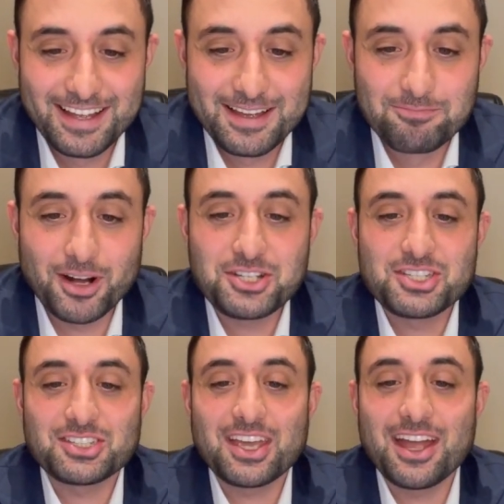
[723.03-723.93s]
Much
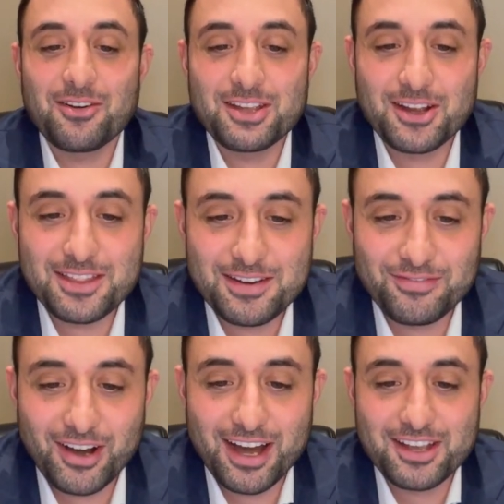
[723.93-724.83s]
scarier than
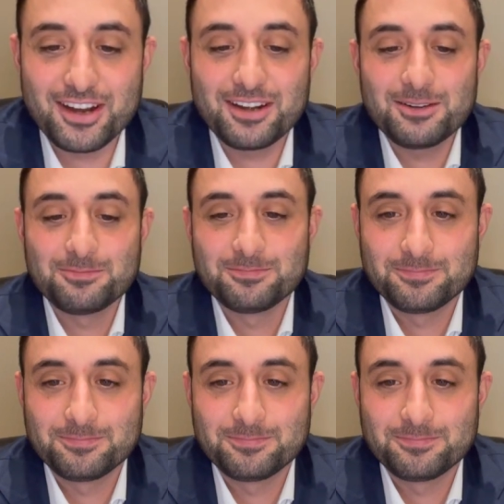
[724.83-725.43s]
fire.